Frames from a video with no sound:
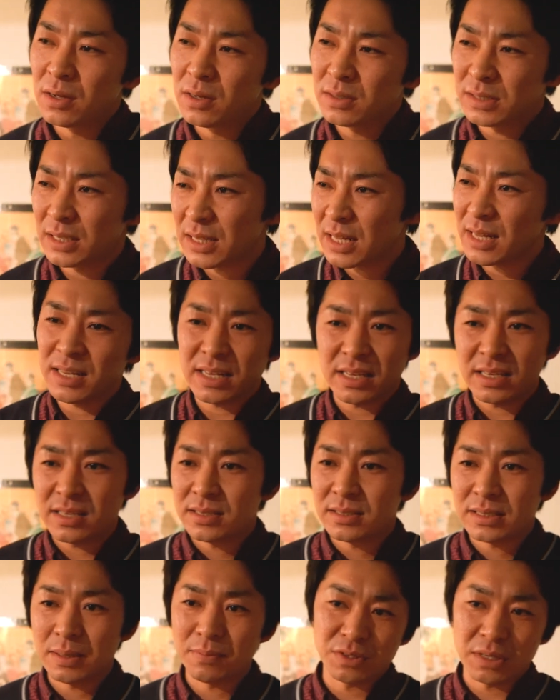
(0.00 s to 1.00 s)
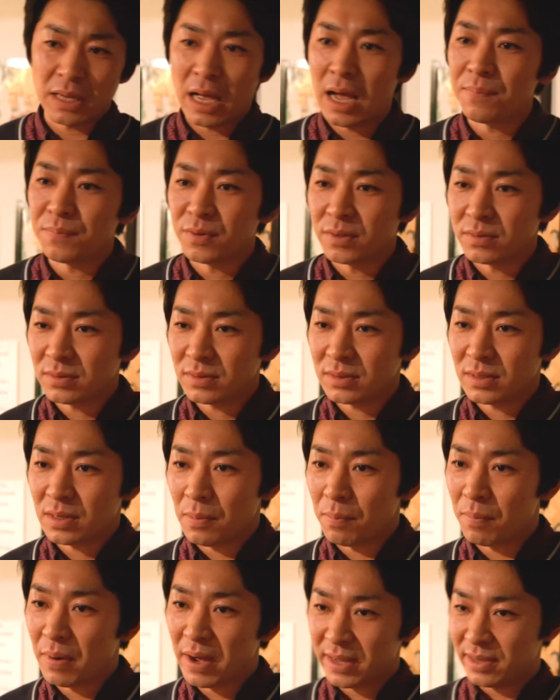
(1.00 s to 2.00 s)
suddenly something happens,
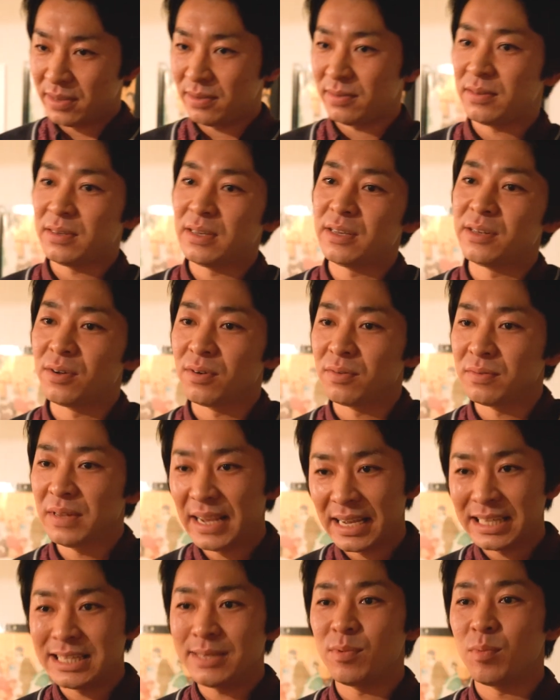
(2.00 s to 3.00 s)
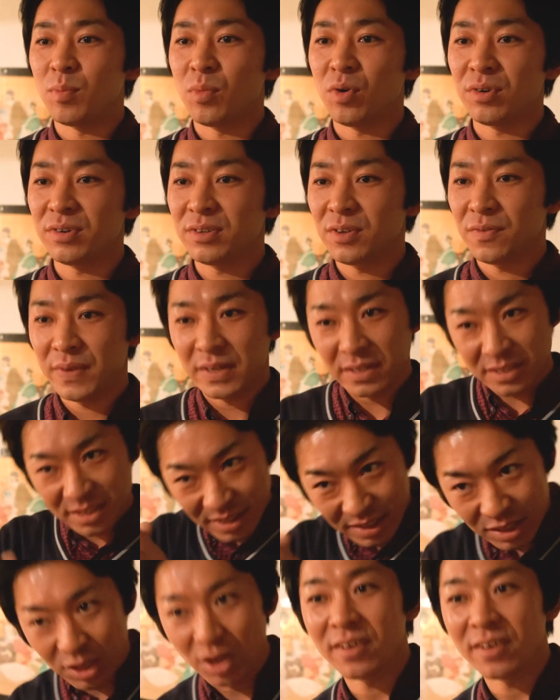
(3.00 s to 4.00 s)
my, you know, negative mode will turn